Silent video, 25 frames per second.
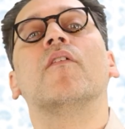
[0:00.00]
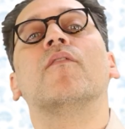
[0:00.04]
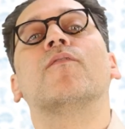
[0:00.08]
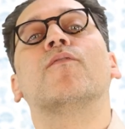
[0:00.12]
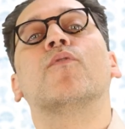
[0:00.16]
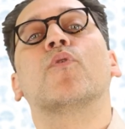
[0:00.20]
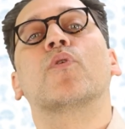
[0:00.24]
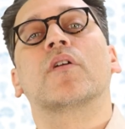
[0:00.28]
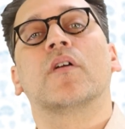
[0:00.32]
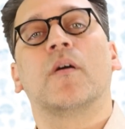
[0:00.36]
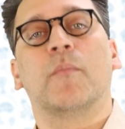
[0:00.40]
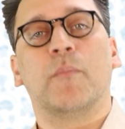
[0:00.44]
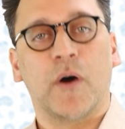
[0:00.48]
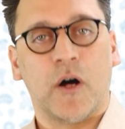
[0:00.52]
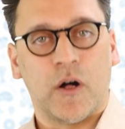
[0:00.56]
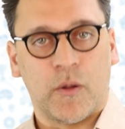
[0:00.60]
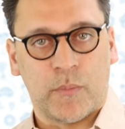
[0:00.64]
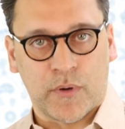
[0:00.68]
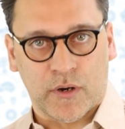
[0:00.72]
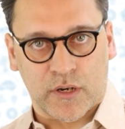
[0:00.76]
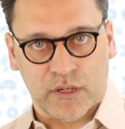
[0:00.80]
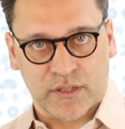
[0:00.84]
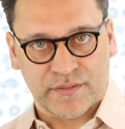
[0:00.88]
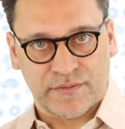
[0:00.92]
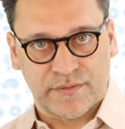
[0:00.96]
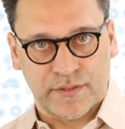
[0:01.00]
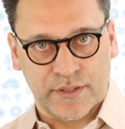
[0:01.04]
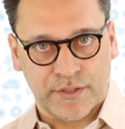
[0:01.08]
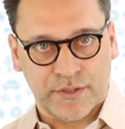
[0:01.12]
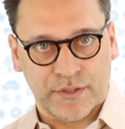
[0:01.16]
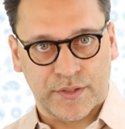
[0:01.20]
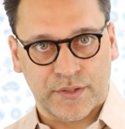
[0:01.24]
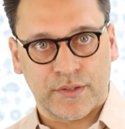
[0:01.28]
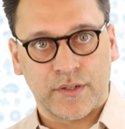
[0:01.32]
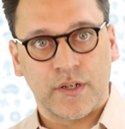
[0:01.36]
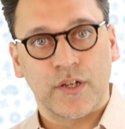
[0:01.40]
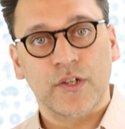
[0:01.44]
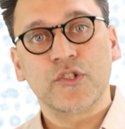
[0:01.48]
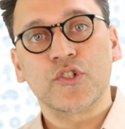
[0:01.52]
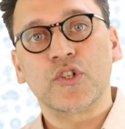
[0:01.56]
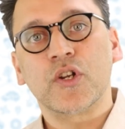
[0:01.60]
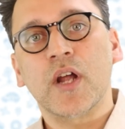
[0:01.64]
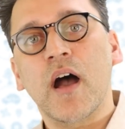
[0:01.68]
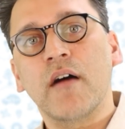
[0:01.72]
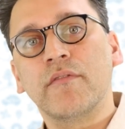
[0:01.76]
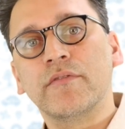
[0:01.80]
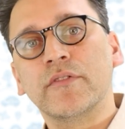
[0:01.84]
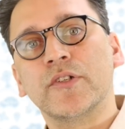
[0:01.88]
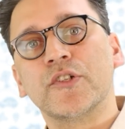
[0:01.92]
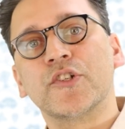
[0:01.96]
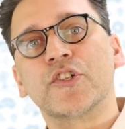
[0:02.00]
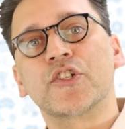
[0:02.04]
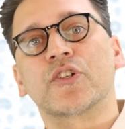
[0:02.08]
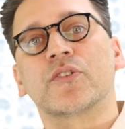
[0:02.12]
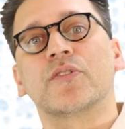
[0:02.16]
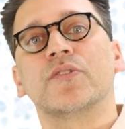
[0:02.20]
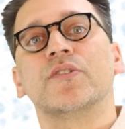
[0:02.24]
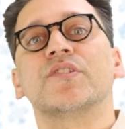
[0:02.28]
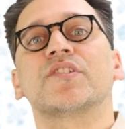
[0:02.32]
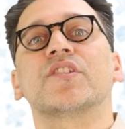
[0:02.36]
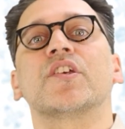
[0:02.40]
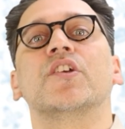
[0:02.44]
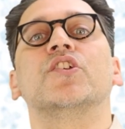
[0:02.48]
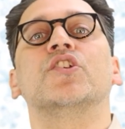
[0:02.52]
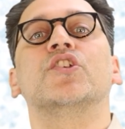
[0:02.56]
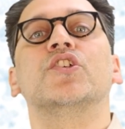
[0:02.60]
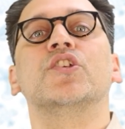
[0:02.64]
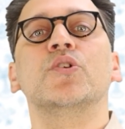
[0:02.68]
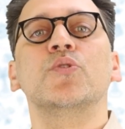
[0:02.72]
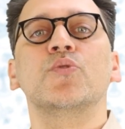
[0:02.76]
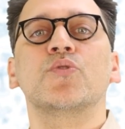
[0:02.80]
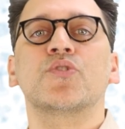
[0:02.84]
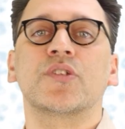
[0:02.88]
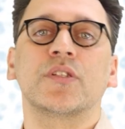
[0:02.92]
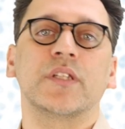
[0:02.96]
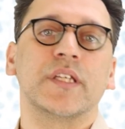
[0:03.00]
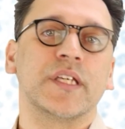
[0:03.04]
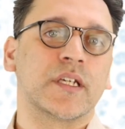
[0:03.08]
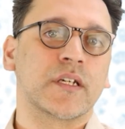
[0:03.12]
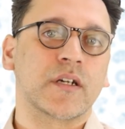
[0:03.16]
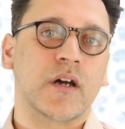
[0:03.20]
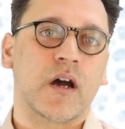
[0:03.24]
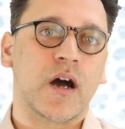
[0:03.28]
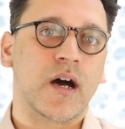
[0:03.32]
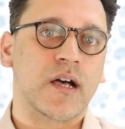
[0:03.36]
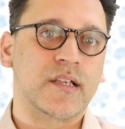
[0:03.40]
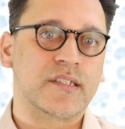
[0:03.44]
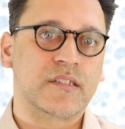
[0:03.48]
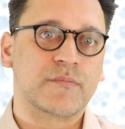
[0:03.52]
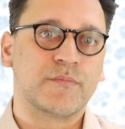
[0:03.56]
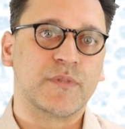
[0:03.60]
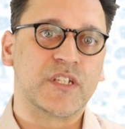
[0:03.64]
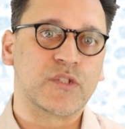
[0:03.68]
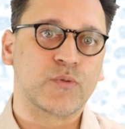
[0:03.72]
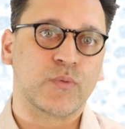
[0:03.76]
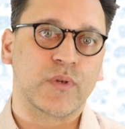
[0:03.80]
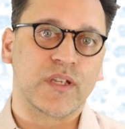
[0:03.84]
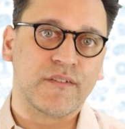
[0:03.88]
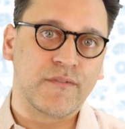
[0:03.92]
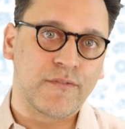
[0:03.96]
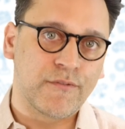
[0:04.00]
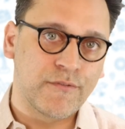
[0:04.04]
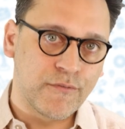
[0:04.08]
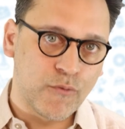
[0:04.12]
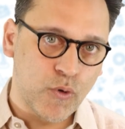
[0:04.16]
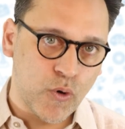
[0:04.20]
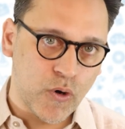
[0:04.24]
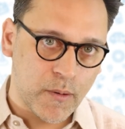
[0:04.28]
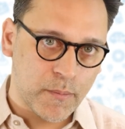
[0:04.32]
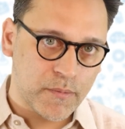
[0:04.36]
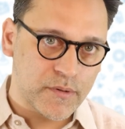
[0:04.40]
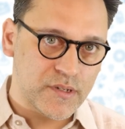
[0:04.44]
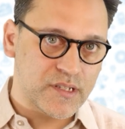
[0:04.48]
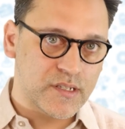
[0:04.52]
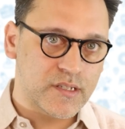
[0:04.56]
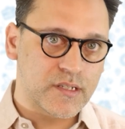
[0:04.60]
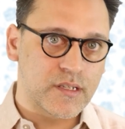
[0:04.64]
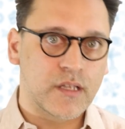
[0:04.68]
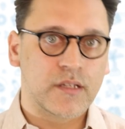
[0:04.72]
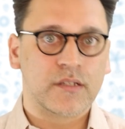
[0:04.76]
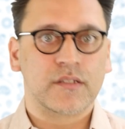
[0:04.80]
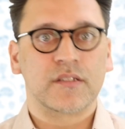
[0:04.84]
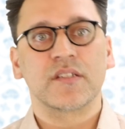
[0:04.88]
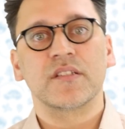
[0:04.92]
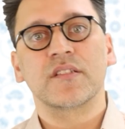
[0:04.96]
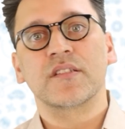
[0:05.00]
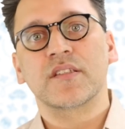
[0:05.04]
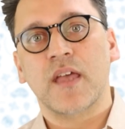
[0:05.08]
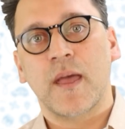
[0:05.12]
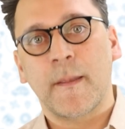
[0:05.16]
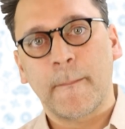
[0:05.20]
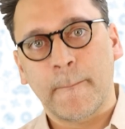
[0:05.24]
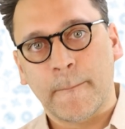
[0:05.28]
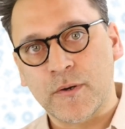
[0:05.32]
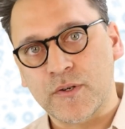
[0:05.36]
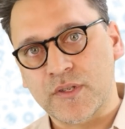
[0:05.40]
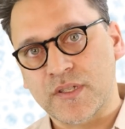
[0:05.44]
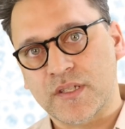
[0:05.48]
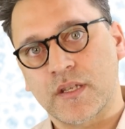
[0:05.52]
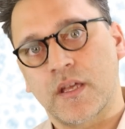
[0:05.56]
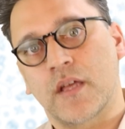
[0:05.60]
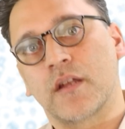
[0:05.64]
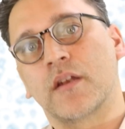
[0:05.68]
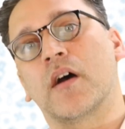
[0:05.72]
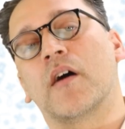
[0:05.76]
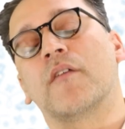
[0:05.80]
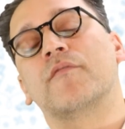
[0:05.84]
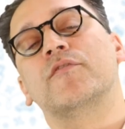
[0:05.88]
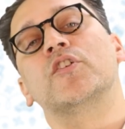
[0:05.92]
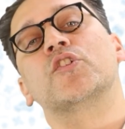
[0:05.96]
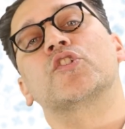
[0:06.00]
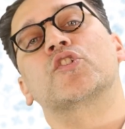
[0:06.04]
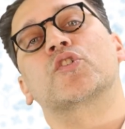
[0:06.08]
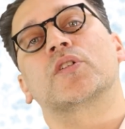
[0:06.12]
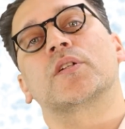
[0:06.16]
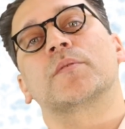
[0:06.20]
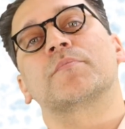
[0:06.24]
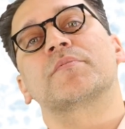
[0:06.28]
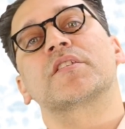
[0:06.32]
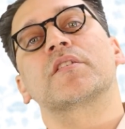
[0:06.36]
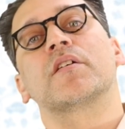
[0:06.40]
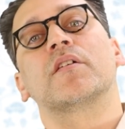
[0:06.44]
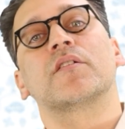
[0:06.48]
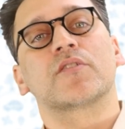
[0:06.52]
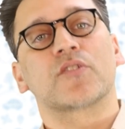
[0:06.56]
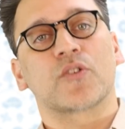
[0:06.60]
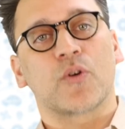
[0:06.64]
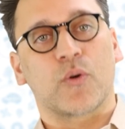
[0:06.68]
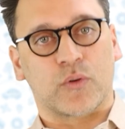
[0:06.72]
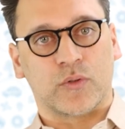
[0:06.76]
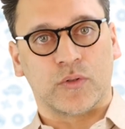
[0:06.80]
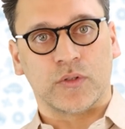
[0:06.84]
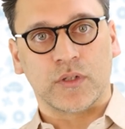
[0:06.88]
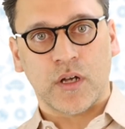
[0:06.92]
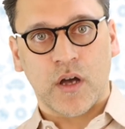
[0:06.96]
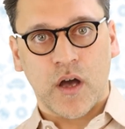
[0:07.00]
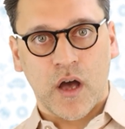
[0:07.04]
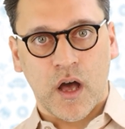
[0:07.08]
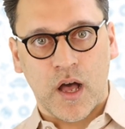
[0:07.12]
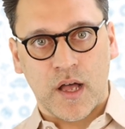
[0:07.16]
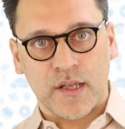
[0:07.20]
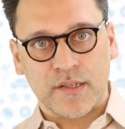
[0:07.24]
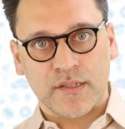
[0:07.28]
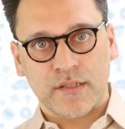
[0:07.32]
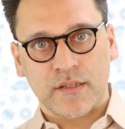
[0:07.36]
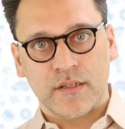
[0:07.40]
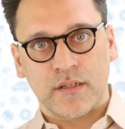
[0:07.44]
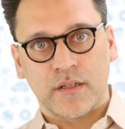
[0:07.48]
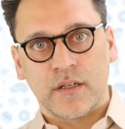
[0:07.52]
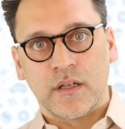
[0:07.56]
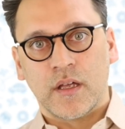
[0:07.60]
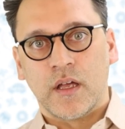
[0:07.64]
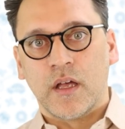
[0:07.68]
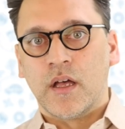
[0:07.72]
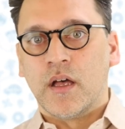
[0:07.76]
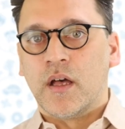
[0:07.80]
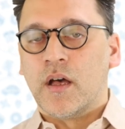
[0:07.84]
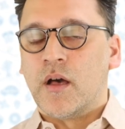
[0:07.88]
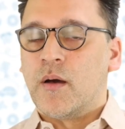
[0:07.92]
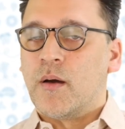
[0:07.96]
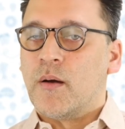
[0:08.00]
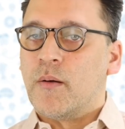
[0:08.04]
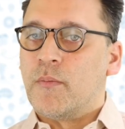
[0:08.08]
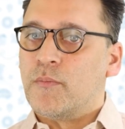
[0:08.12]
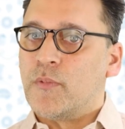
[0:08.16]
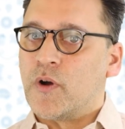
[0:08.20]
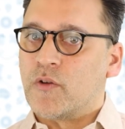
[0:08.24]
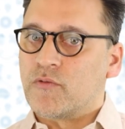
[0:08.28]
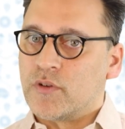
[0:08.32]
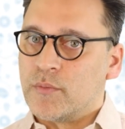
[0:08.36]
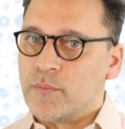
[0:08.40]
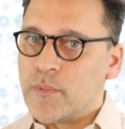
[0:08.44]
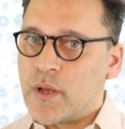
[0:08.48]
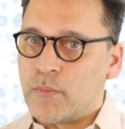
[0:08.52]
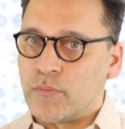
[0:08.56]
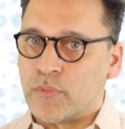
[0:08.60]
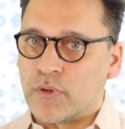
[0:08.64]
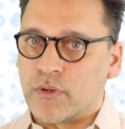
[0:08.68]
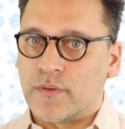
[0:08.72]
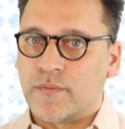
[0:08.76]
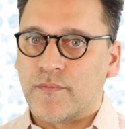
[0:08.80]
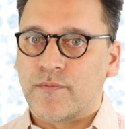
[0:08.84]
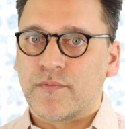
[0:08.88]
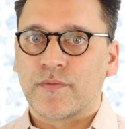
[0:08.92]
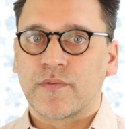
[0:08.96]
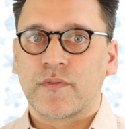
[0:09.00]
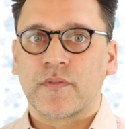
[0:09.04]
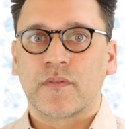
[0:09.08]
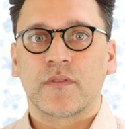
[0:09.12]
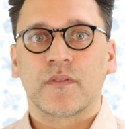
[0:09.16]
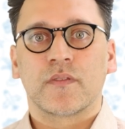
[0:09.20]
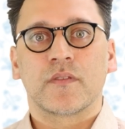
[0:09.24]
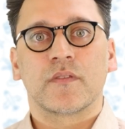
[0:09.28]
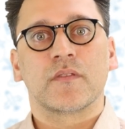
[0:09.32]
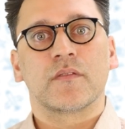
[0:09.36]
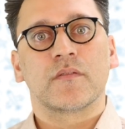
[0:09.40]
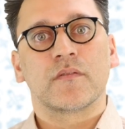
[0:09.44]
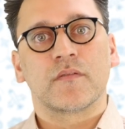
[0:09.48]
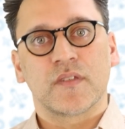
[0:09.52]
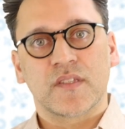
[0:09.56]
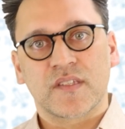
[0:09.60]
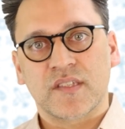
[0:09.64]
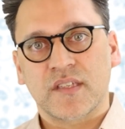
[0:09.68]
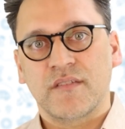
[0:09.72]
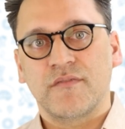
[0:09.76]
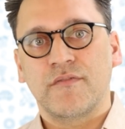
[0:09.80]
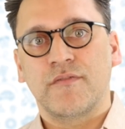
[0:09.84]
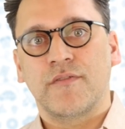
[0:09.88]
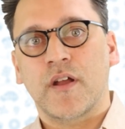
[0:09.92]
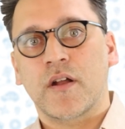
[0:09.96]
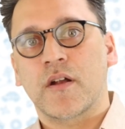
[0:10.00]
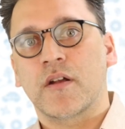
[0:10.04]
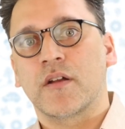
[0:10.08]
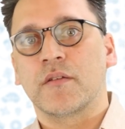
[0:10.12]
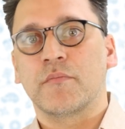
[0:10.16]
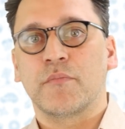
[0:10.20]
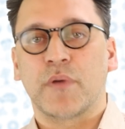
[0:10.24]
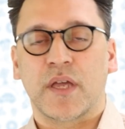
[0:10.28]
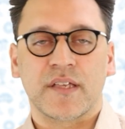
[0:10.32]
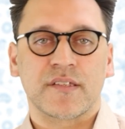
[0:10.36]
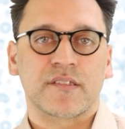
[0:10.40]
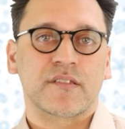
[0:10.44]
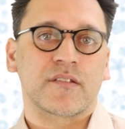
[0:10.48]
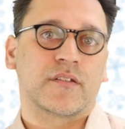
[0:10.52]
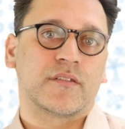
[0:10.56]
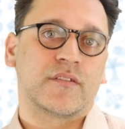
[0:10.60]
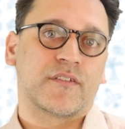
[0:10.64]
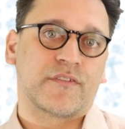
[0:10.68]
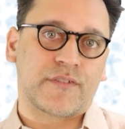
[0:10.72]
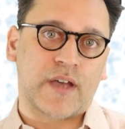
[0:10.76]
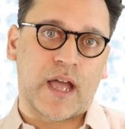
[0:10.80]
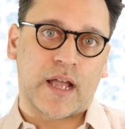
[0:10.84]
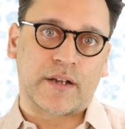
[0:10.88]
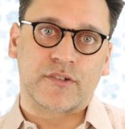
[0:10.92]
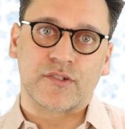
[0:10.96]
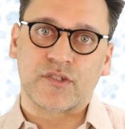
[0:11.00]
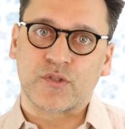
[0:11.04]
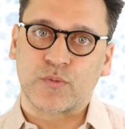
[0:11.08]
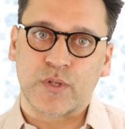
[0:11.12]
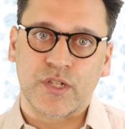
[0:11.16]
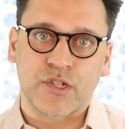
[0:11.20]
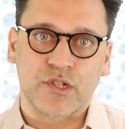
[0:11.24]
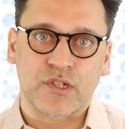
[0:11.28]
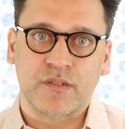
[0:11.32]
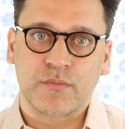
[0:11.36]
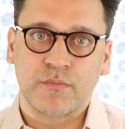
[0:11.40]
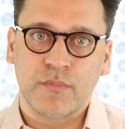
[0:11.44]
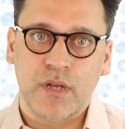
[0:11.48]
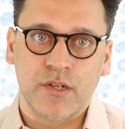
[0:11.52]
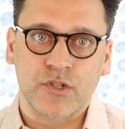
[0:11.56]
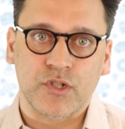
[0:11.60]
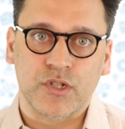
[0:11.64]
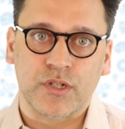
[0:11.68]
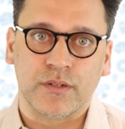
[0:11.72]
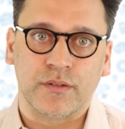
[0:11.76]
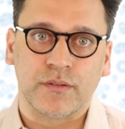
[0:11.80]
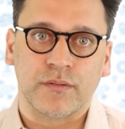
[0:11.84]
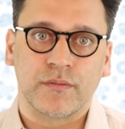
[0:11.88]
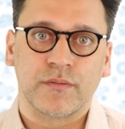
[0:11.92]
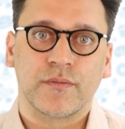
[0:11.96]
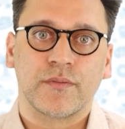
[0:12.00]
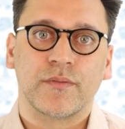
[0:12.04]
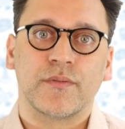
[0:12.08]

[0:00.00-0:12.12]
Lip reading: For a ballpark figure, travel insurance usually costs between 4% to 10% of the trip's total cost. But remember, this can vary based on the factors we just mentioned.